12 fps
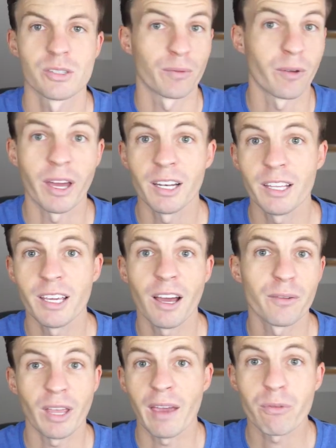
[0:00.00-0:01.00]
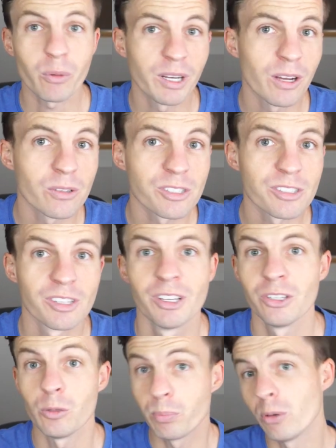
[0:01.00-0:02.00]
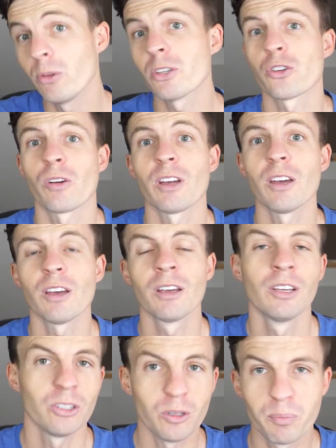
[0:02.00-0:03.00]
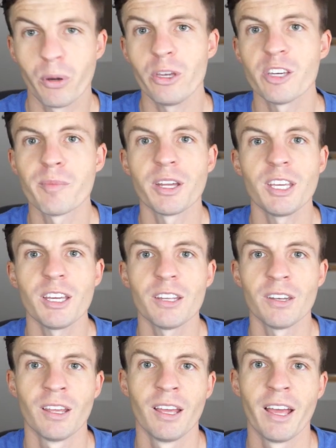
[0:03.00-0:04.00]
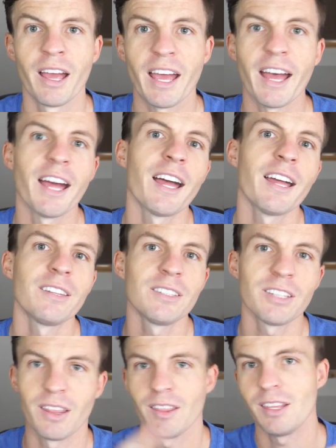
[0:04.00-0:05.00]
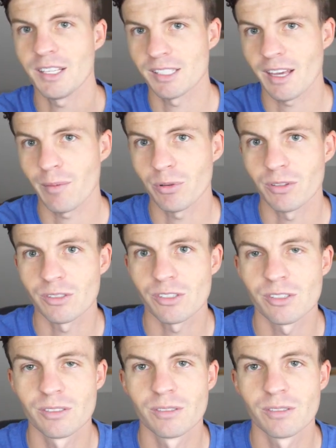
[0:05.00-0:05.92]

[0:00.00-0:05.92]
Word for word: So finally, after everyone else, you pull the trigger, you put your money in, and this happens.